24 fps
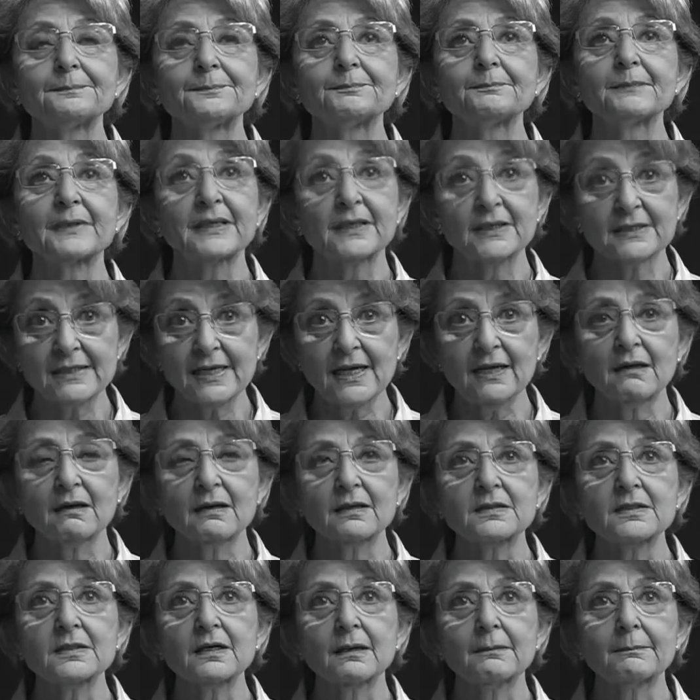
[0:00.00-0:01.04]
because I
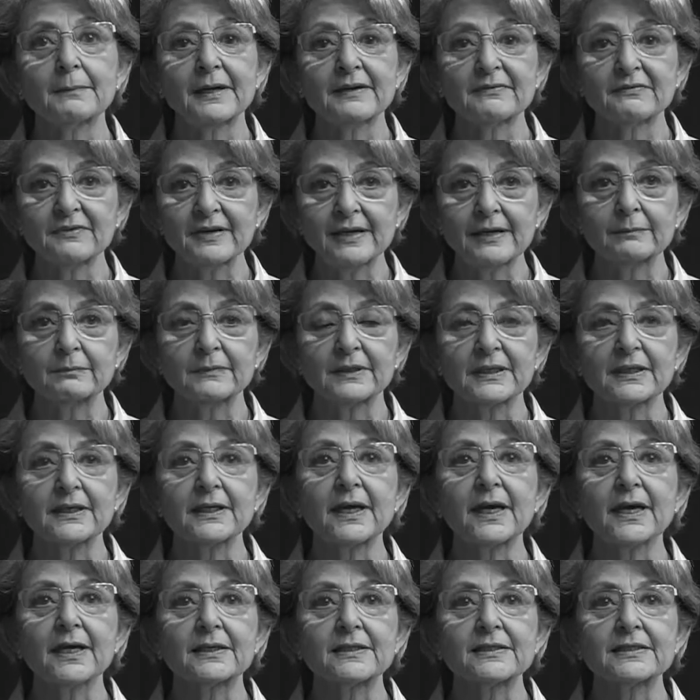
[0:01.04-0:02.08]
lost all my
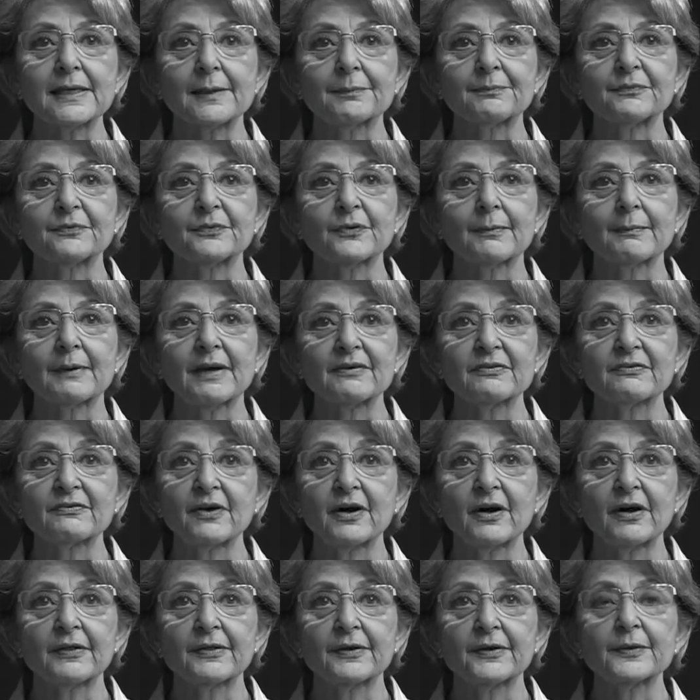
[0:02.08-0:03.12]
family except for my
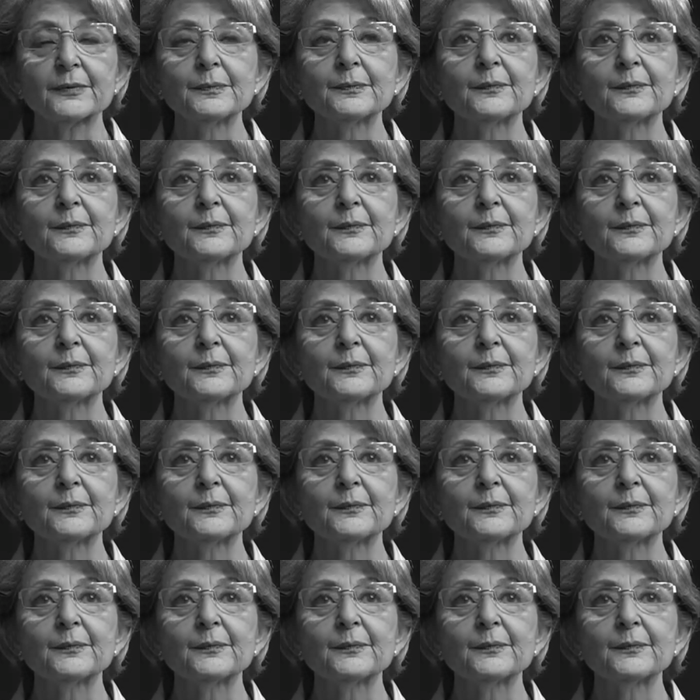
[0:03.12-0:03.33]
father.